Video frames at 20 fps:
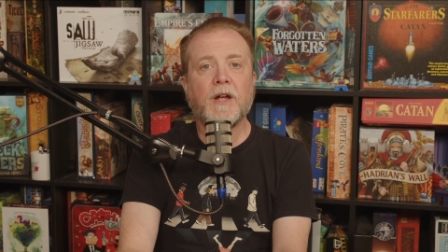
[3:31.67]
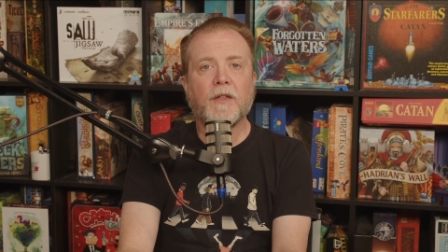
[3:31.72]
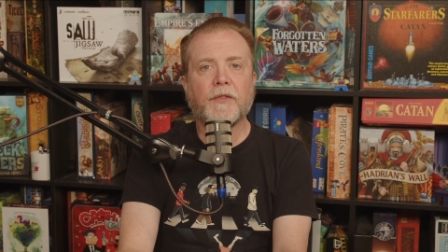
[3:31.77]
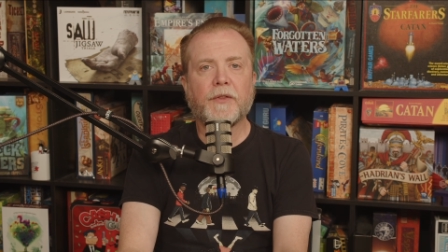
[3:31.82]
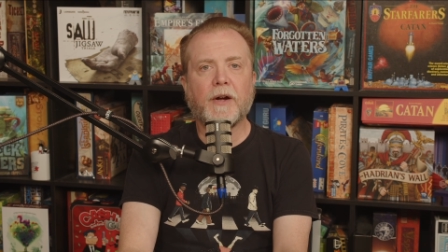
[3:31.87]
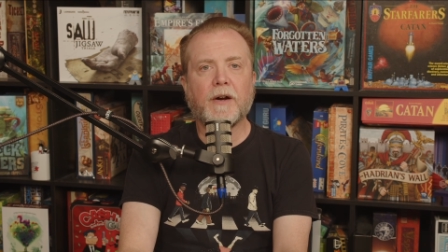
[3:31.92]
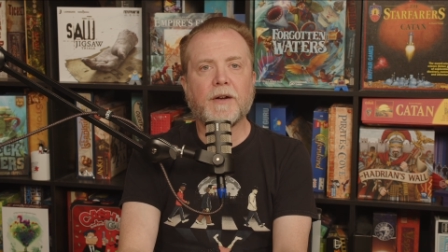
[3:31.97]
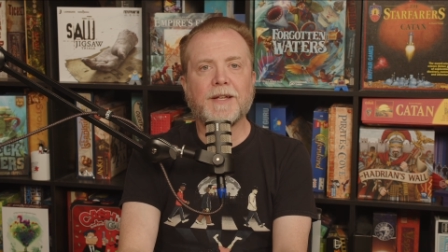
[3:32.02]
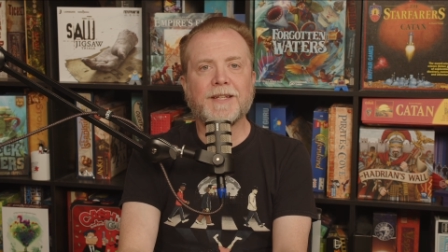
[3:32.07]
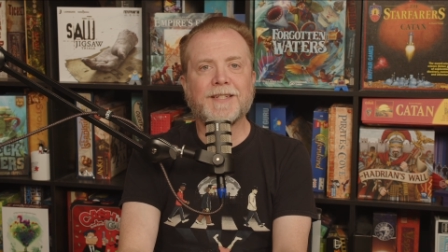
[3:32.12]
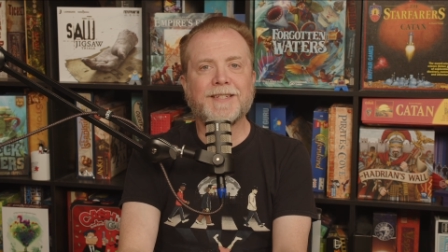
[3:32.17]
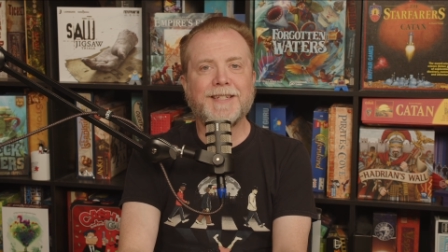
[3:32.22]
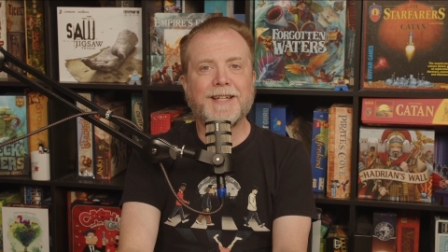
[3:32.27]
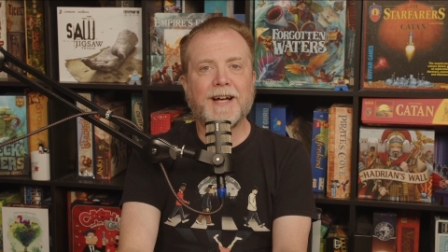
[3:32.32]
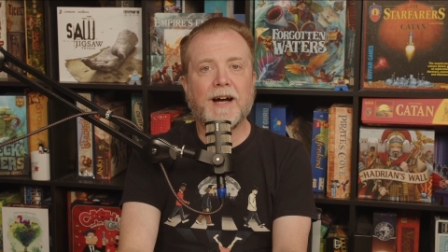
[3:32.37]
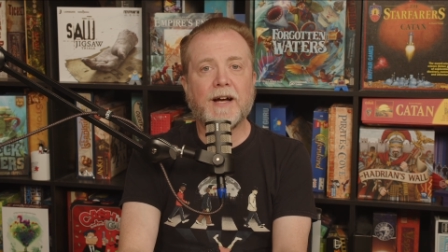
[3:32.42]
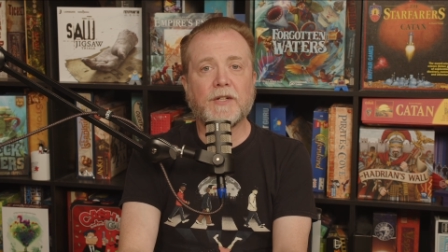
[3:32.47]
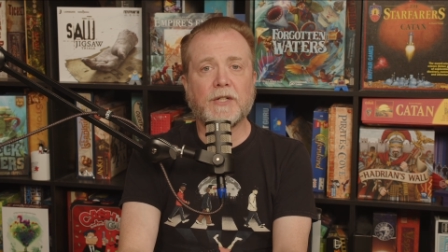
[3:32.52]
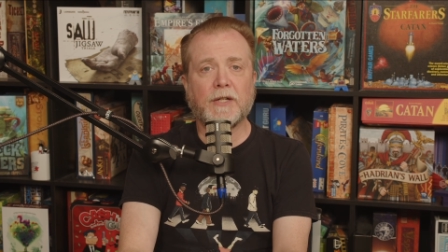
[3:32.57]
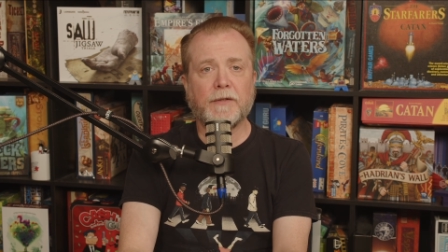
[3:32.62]
Tharda is
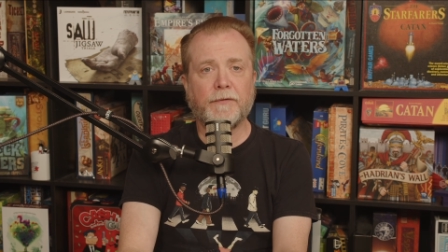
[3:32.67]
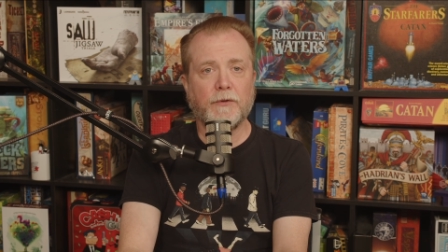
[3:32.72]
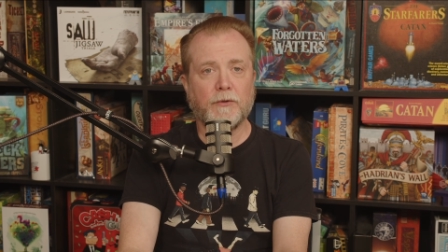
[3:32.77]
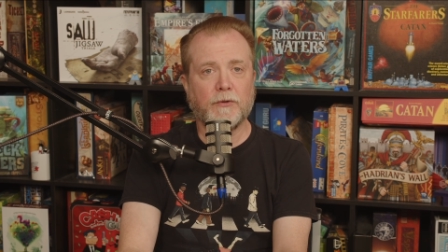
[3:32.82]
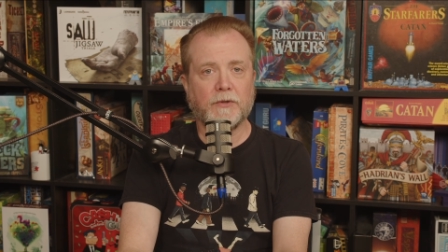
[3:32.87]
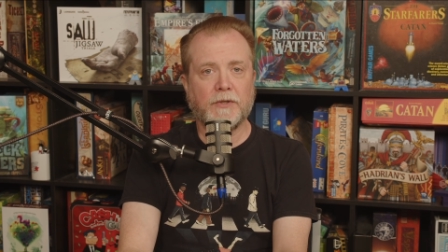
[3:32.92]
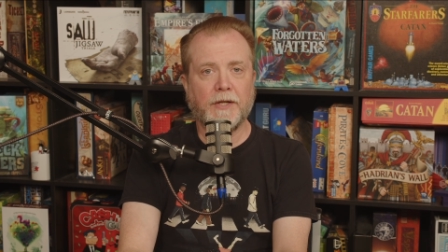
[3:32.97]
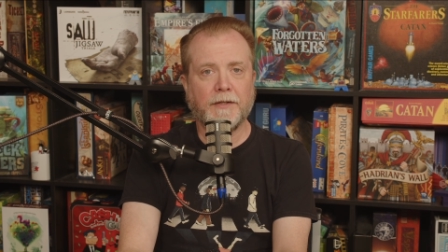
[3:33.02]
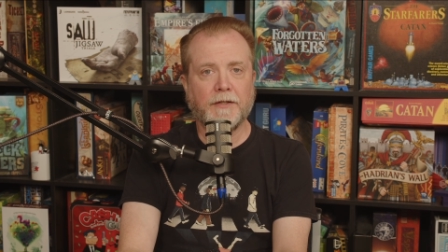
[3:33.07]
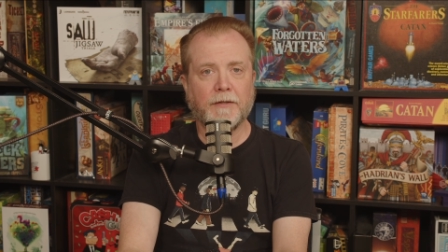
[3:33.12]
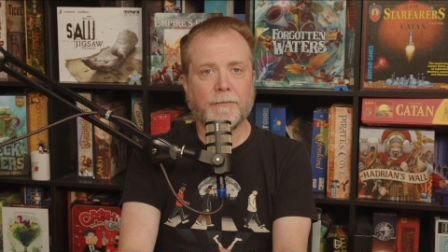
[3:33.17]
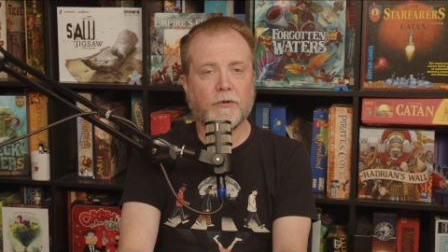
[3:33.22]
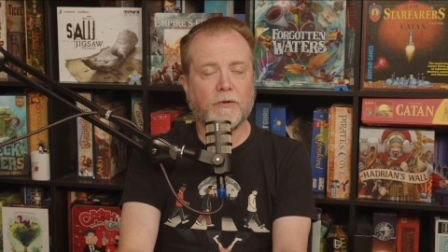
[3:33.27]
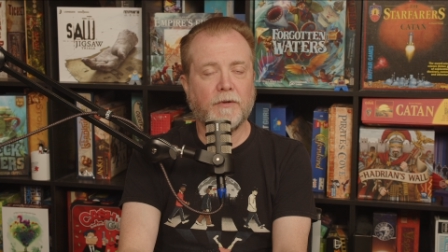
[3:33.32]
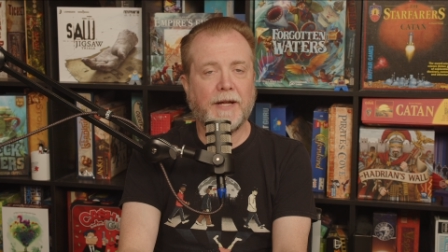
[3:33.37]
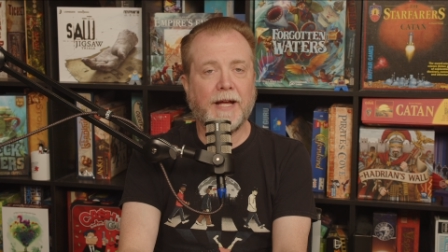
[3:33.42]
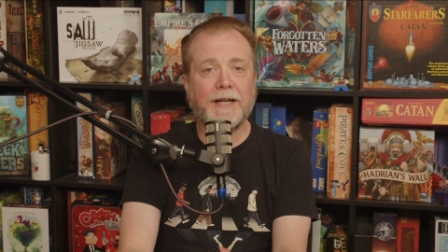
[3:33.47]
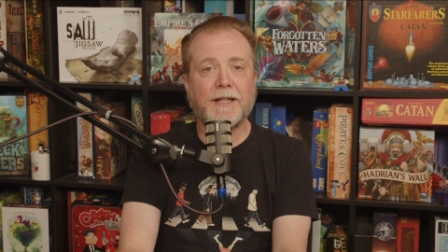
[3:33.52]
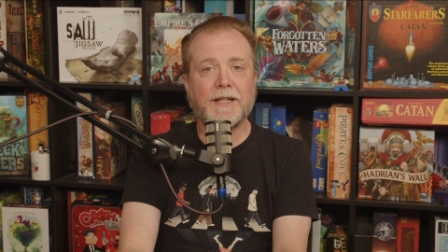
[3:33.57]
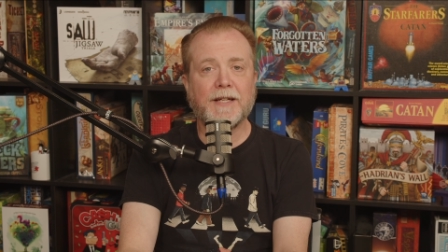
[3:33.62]
not a feudal kingdom or
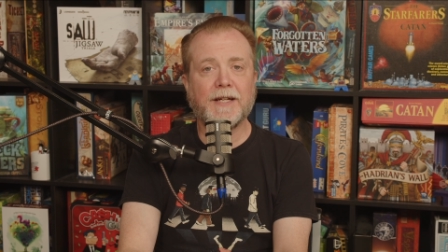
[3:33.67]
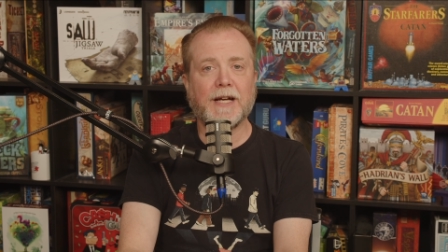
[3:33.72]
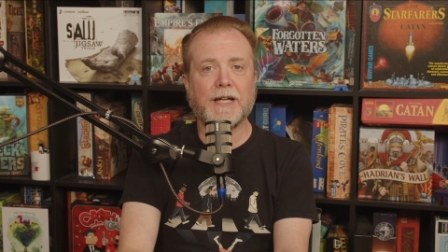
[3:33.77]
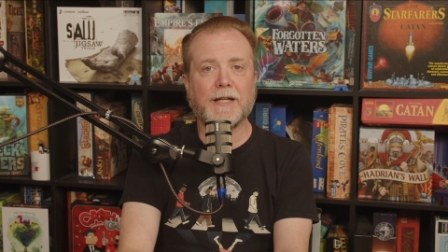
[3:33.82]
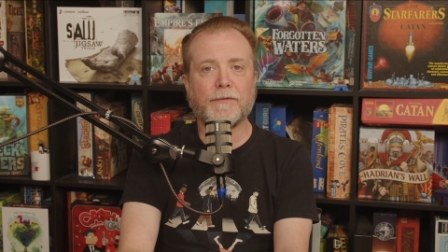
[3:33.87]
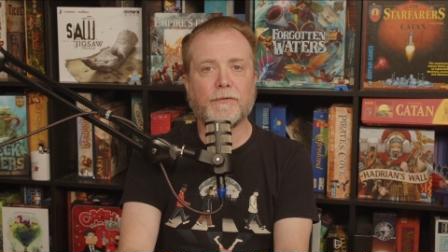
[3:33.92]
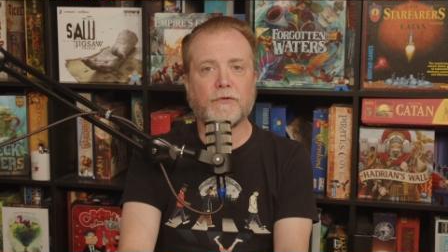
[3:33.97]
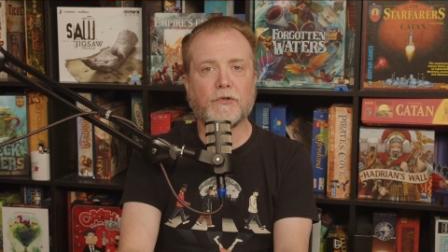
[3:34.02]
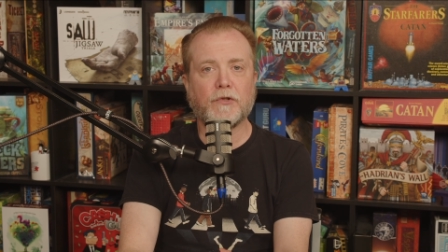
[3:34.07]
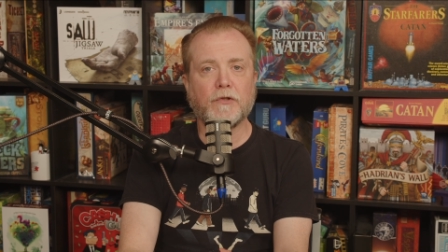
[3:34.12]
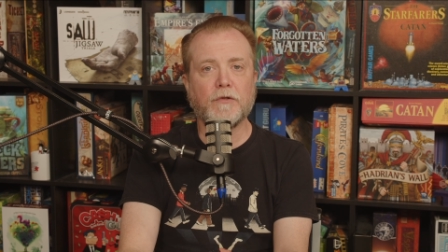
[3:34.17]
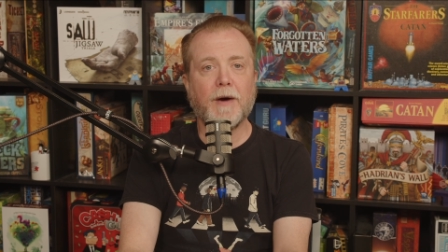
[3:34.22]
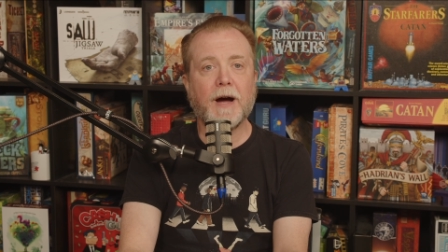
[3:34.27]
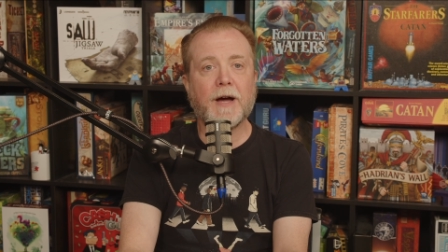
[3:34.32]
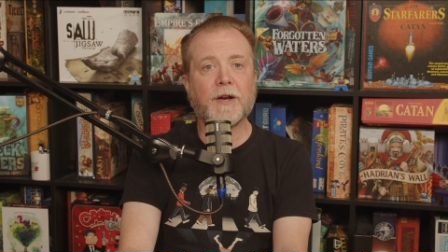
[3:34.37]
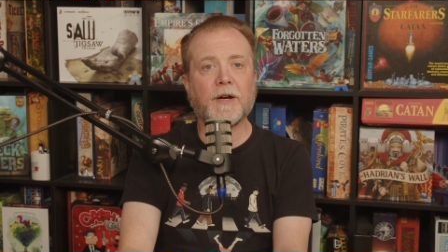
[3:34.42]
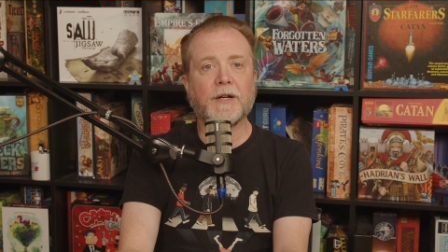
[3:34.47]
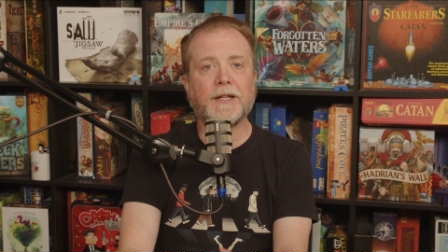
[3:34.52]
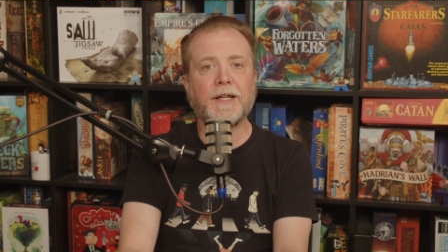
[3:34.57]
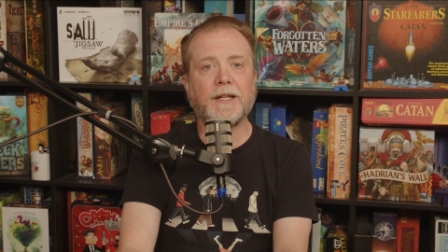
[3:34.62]
any kind of true
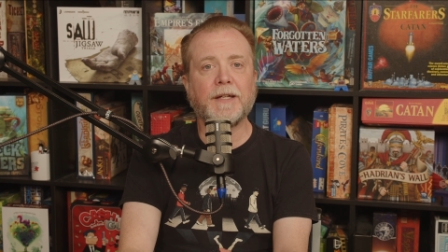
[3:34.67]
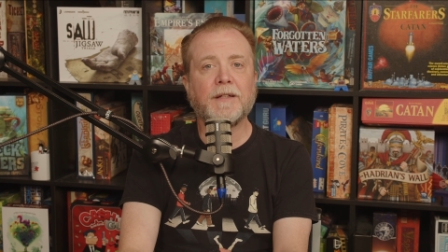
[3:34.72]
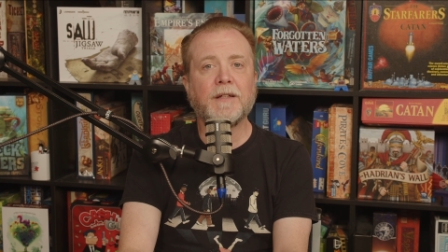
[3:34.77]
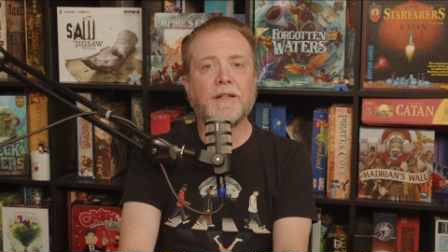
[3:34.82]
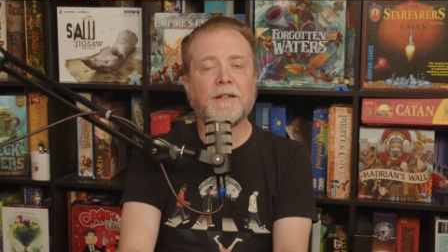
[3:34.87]
monarchy.